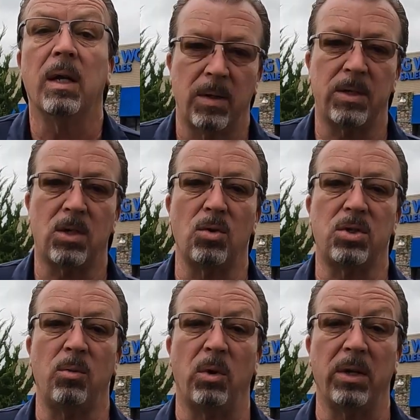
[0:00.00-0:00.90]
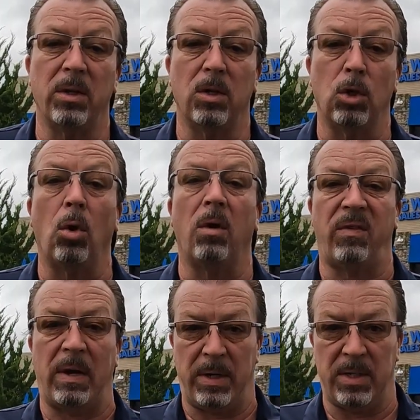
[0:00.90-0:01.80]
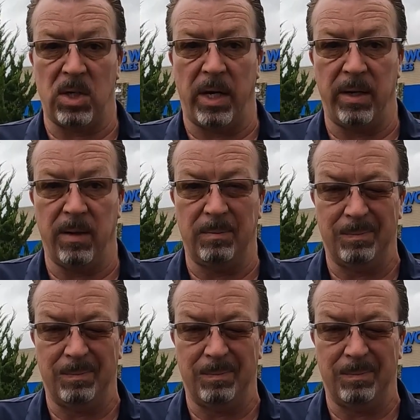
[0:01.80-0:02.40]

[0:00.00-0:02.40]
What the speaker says: Let's go see what Laurel found inside.